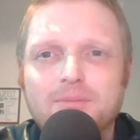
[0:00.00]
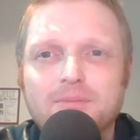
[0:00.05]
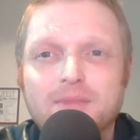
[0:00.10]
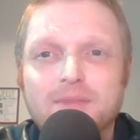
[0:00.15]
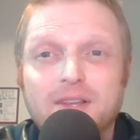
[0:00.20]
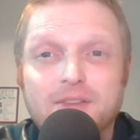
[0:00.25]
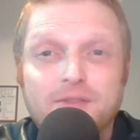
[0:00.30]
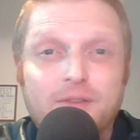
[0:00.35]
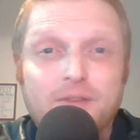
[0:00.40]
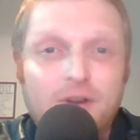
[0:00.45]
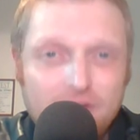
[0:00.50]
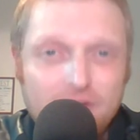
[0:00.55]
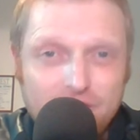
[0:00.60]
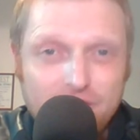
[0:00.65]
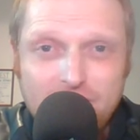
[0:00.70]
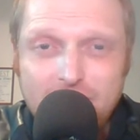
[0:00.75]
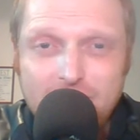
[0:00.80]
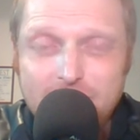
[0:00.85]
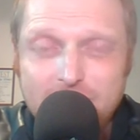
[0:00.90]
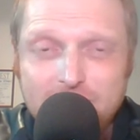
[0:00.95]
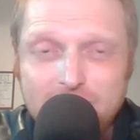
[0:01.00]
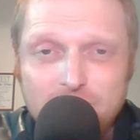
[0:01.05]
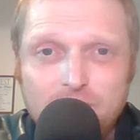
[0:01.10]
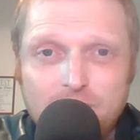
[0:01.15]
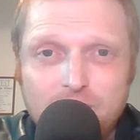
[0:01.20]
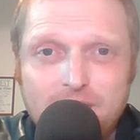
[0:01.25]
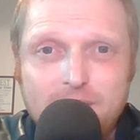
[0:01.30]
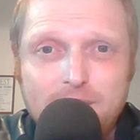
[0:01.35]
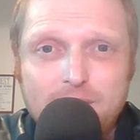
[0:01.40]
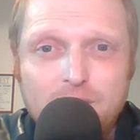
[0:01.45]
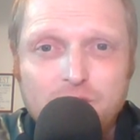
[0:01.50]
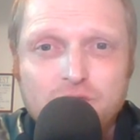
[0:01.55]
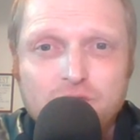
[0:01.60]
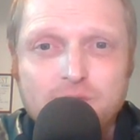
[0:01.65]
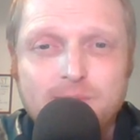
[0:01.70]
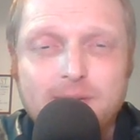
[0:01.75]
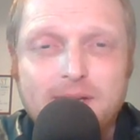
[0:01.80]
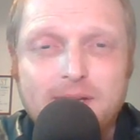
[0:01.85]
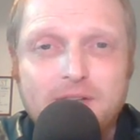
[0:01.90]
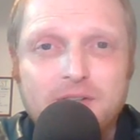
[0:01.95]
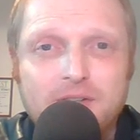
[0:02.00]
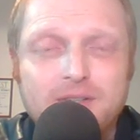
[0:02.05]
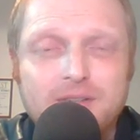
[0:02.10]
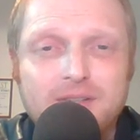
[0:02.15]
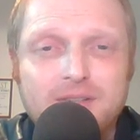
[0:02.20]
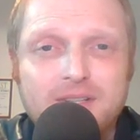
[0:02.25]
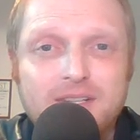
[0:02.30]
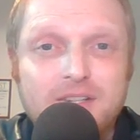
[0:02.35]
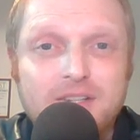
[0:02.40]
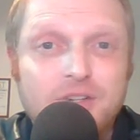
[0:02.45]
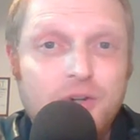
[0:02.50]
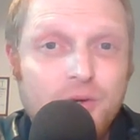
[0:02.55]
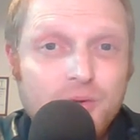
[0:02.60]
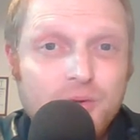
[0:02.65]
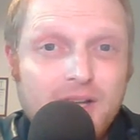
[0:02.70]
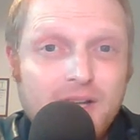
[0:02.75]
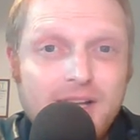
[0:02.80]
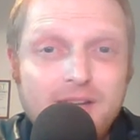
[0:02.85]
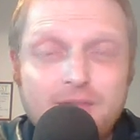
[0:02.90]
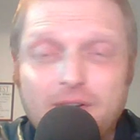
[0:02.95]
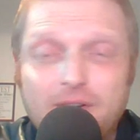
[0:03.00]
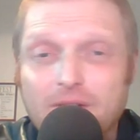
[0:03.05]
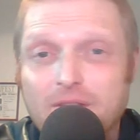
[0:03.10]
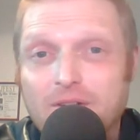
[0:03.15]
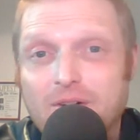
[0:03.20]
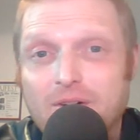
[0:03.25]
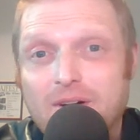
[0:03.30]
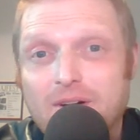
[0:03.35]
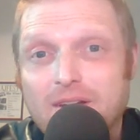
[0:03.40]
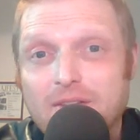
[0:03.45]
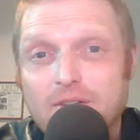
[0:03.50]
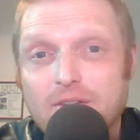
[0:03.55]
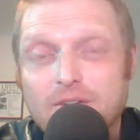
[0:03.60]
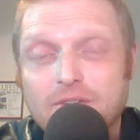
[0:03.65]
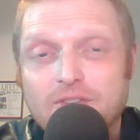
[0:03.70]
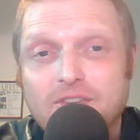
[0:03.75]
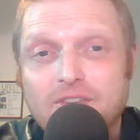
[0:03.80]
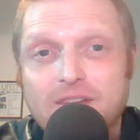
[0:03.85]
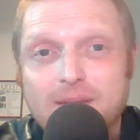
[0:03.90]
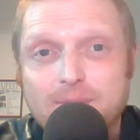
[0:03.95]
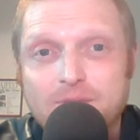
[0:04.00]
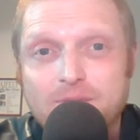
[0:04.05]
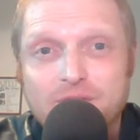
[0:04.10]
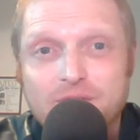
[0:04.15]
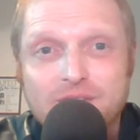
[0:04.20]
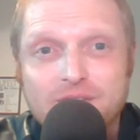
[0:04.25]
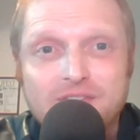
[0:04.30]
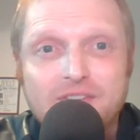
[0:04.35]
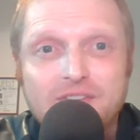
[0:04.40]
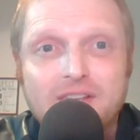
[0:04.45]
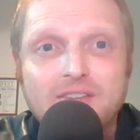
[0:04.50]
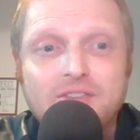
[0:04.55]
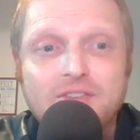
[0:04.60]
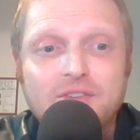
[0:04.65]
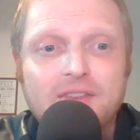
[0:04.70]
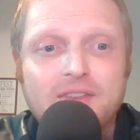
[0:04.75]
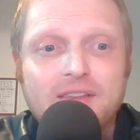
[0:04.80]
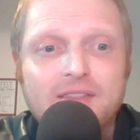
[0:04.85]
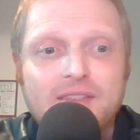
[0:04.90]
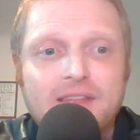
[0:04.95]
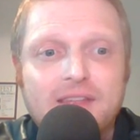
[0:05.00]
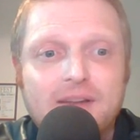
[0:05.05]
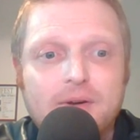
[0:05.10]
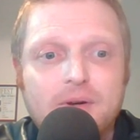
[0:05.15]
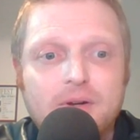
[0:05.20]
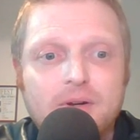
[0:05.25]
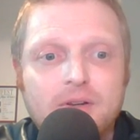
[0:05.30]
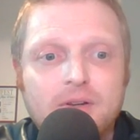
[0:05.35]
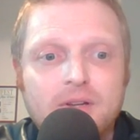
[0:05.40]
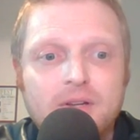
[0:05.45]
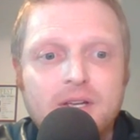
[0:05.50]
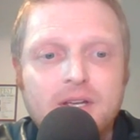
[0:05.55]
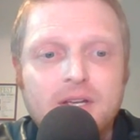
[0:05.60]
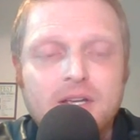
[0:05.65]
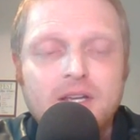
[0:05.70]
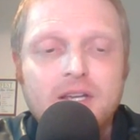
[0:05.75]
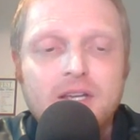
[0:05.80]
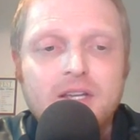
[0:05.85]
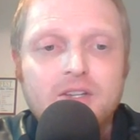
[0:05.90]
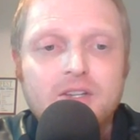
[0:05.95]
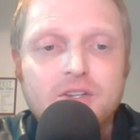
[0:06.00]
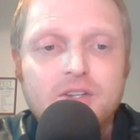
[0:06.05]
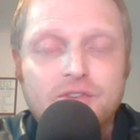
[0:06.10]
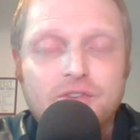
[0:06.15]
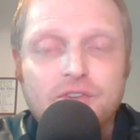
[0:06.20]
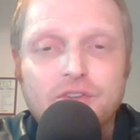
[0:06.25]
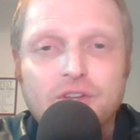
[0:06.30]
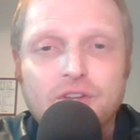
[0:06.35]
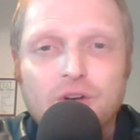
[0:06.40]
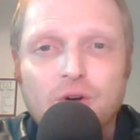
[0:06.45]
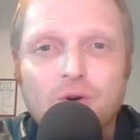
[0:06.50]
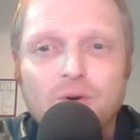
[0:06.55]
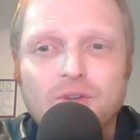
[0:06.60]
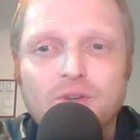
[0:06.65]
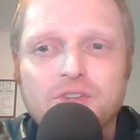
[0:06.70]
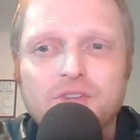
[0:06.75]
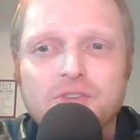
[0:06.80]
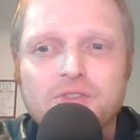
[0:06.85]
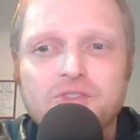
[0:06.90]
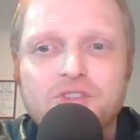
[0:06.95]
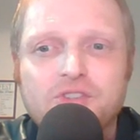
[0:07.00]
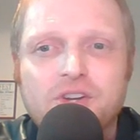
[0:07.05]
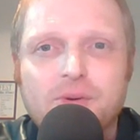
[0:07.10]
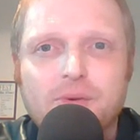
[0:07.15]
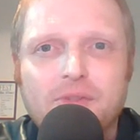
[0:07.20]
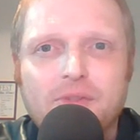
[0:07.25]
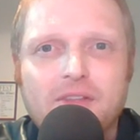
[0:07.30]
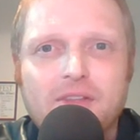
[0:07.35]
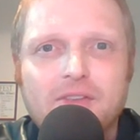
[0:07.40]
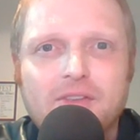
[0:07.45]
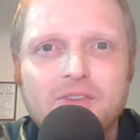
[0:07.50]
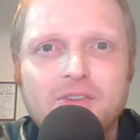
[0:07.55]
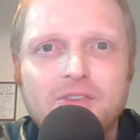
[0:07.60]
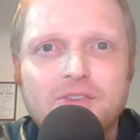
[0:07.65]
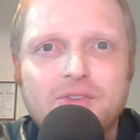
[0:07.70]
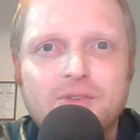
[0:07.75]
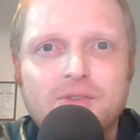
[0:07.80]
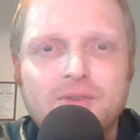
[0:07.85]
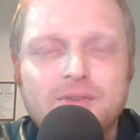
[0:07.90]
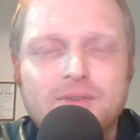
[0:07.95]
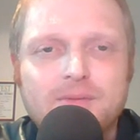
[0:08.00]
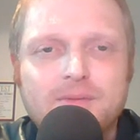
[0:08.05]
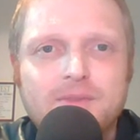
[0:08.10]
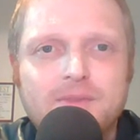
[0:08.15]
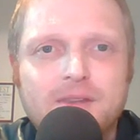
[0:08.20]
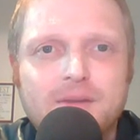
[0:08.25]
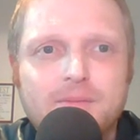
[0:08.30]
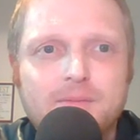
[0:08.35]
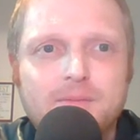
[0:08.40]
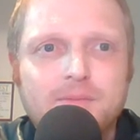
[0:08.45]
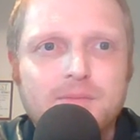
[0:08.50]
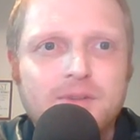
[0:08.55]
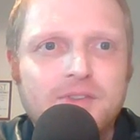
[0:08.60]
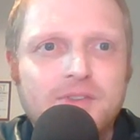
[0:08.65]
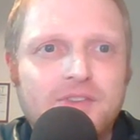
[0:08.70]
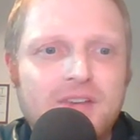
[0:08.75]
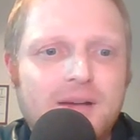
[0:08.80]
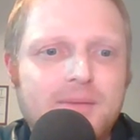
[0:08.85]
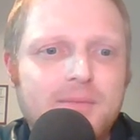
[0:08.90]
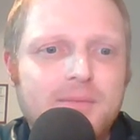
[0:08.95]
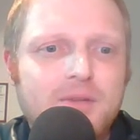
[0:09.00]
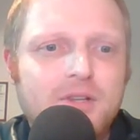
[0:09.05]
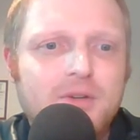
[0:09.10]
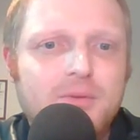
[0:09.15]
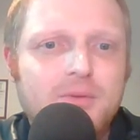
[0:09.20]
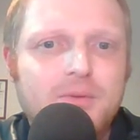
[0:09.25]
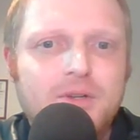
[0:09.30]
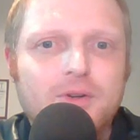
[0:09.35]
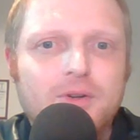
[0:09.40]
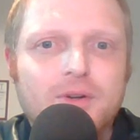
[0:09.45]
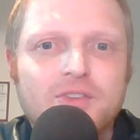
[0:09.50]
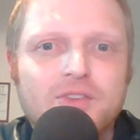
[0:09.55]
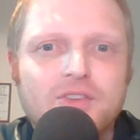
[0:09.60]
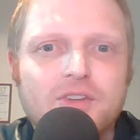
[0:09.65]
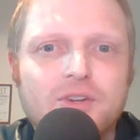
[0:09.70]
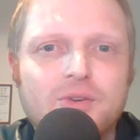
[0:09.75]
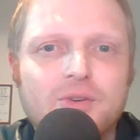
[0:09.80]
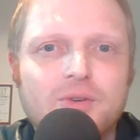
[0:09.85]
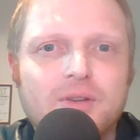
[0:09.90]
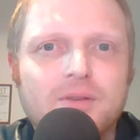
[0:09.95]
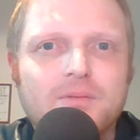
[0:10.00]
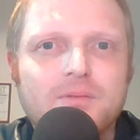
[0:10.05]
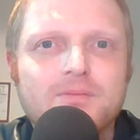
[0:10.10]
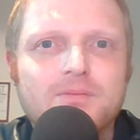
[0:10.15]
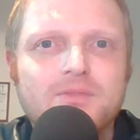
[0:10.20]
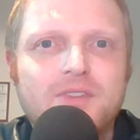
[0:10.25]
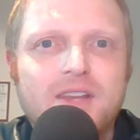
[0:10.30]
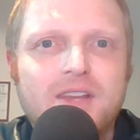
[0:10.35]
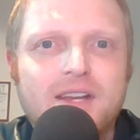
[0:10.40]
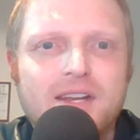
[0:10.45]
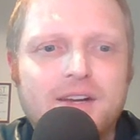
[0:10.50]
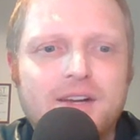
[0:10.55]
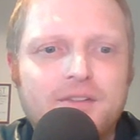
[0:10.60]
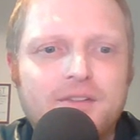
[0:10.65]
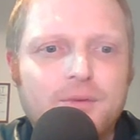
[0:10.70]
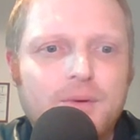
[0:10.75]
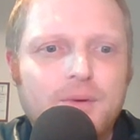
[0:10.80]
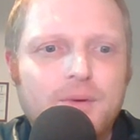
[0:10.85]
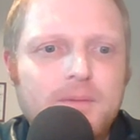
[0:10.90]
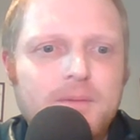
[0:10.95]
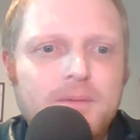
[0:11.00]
as far as dealing with emotional pain in your own life? Are there other tips or insights you think that are good to know and share with others? Please comment below. It would be great to know, and take care, everyone.